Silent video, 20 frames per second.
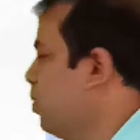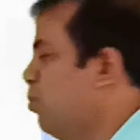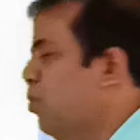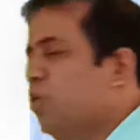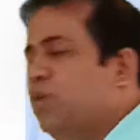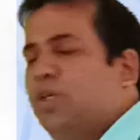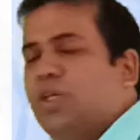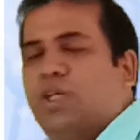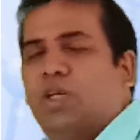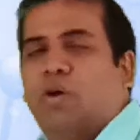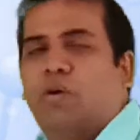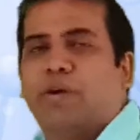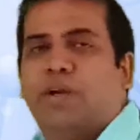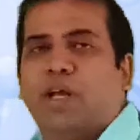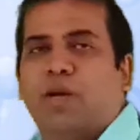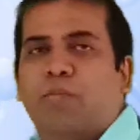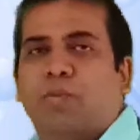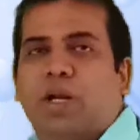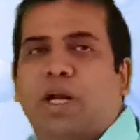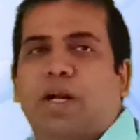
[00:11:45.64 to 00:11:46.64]
position on
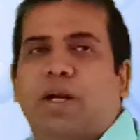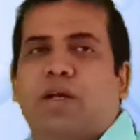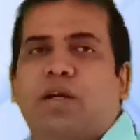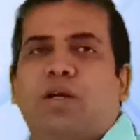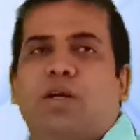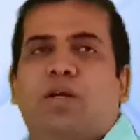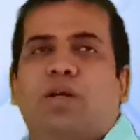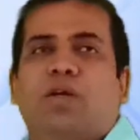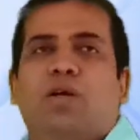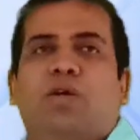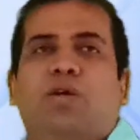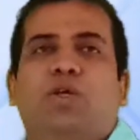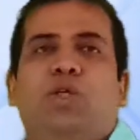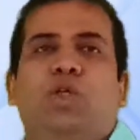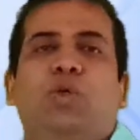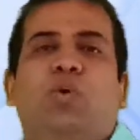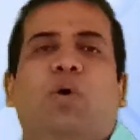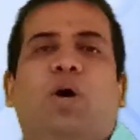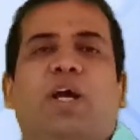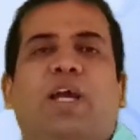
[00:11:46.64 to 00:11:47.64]
template,
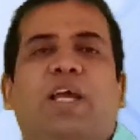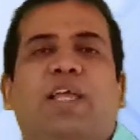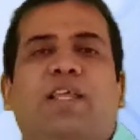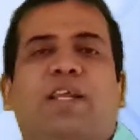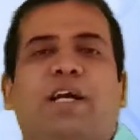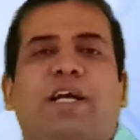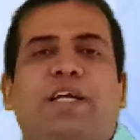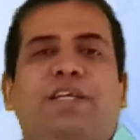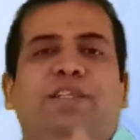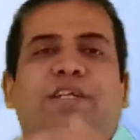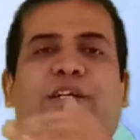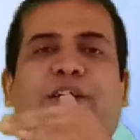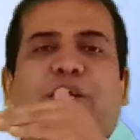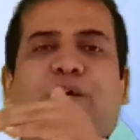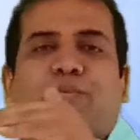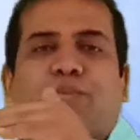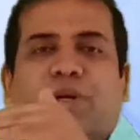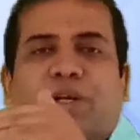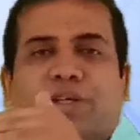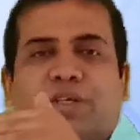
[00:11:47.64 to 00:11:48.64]
you again rise the
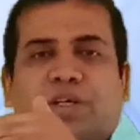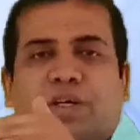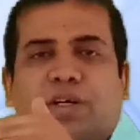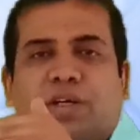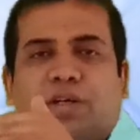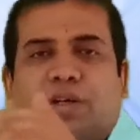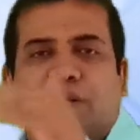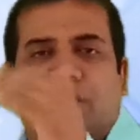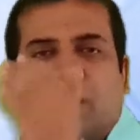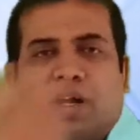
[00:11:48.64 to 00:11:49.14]
temperature